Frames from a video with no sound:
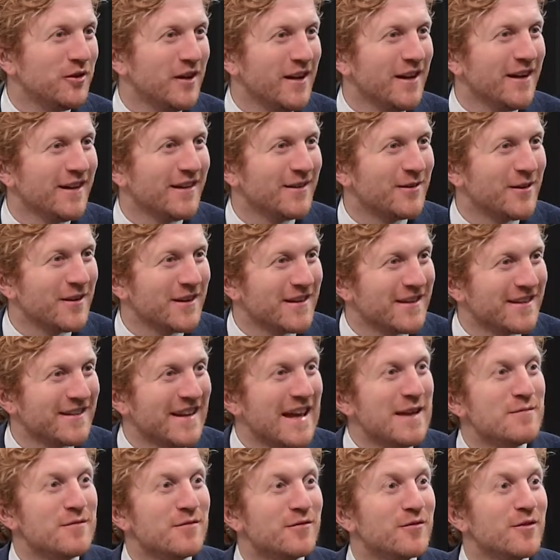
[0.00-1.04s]
thing and quite a
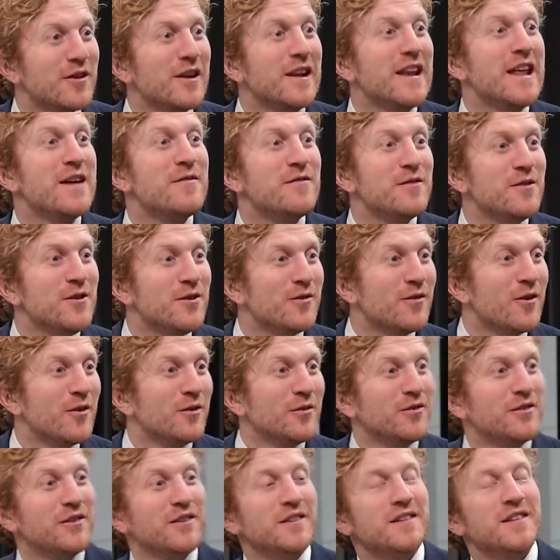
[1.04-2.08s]
statement for an
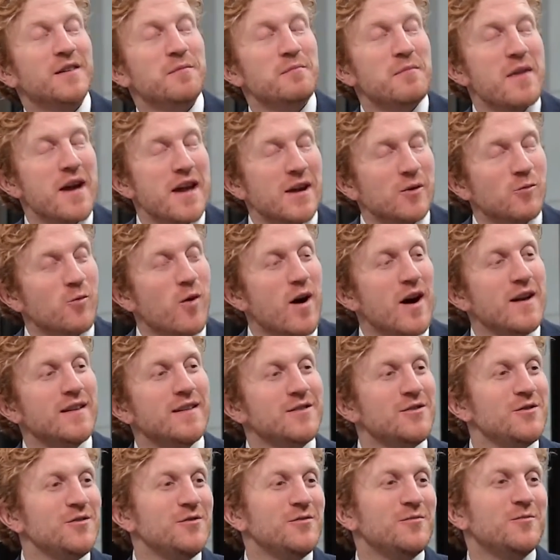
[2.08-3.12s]
11-year-old to make. Why
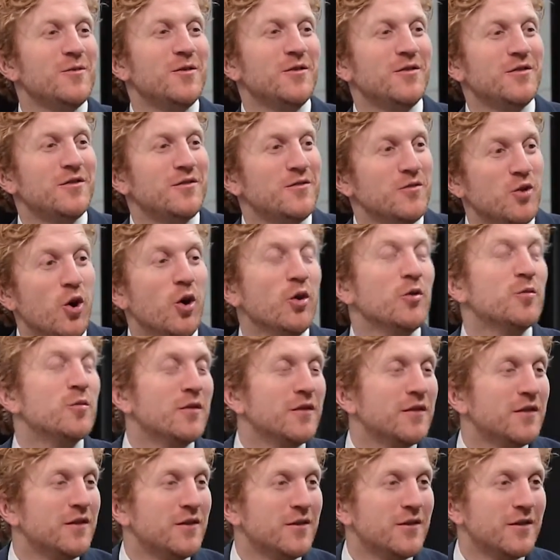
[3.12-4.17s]
did you not
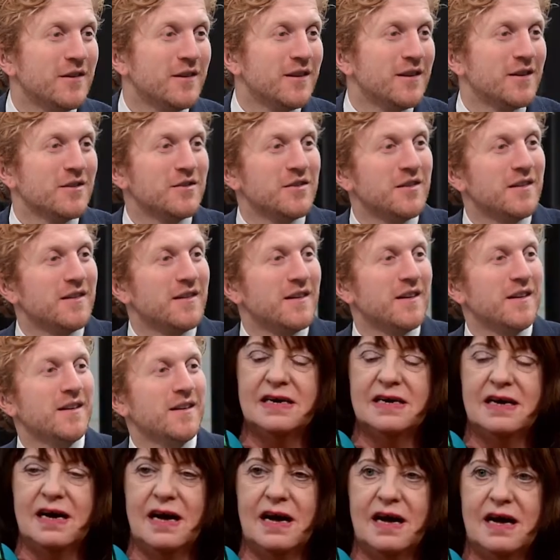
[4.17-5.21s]
want to do it, I should say?
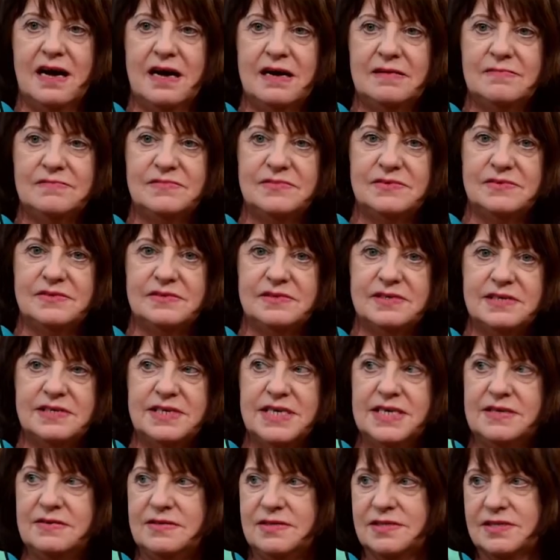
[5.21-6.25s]
The
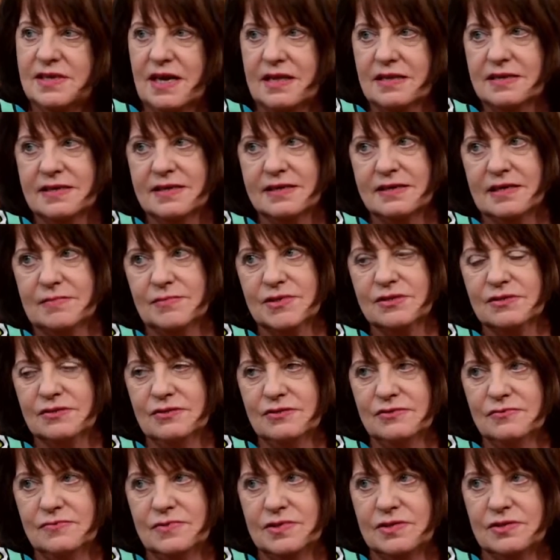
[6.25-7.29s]
nearest Catholic grammar
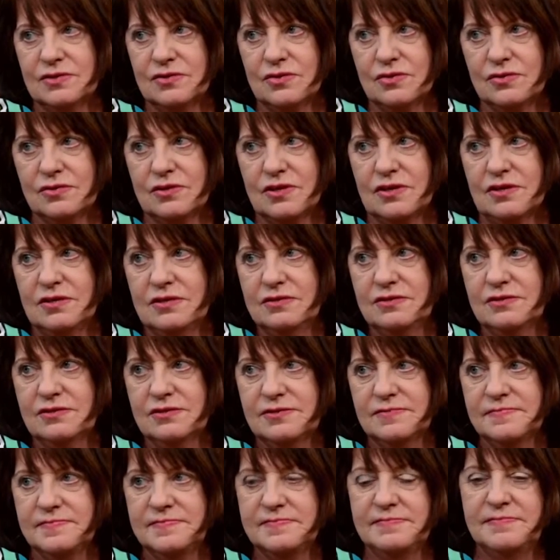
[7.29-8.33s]
school was all
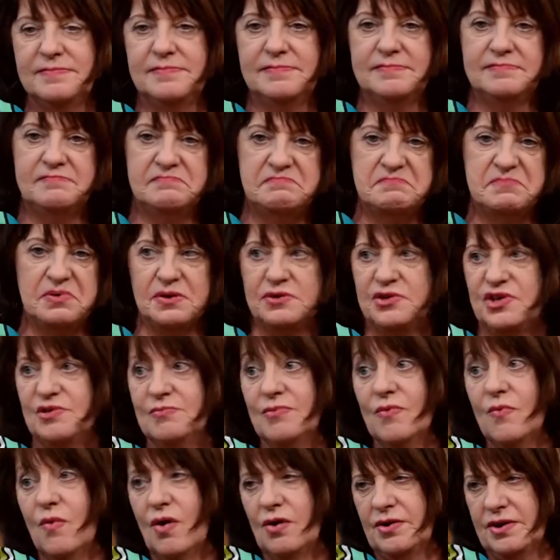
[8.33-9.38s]
girls, point
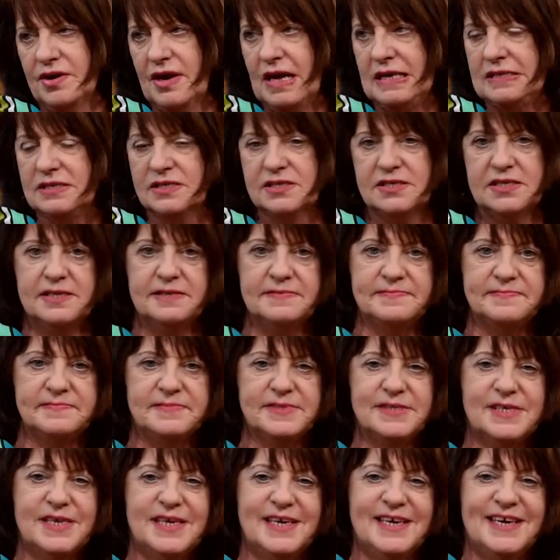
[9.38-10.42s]
number one against it.
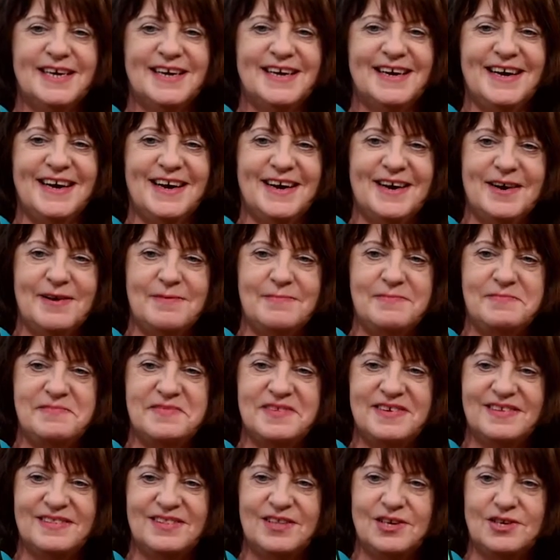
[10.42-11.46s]

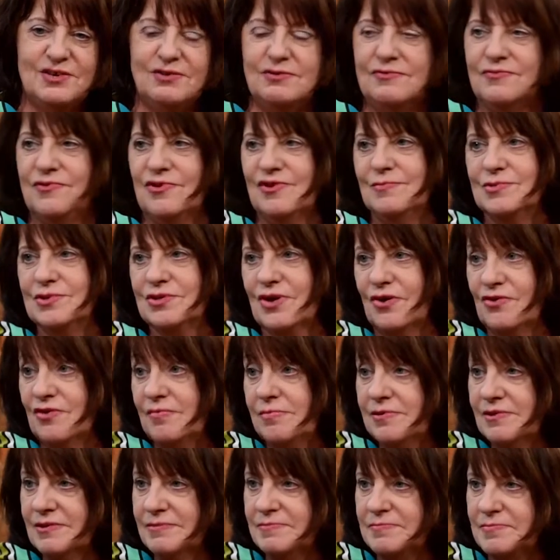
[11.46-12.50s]
The uniform was
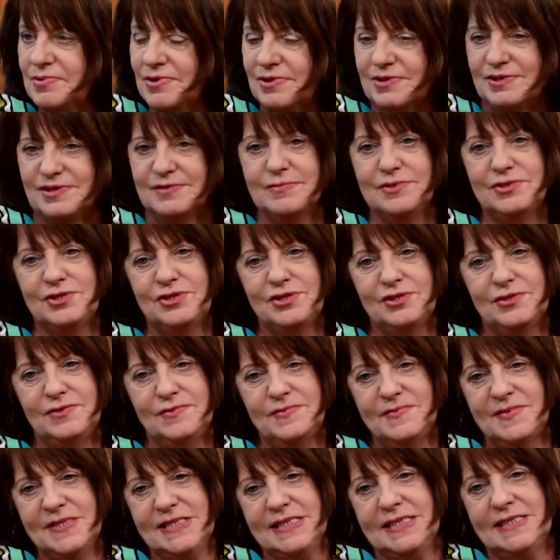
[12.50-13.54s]
horrible, point number
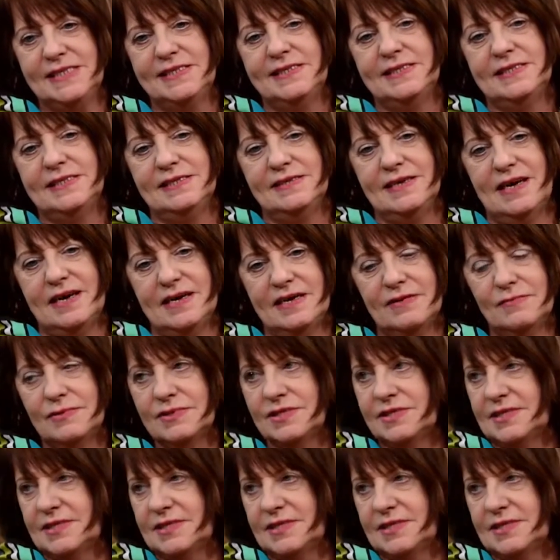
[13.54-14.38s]
two. And it was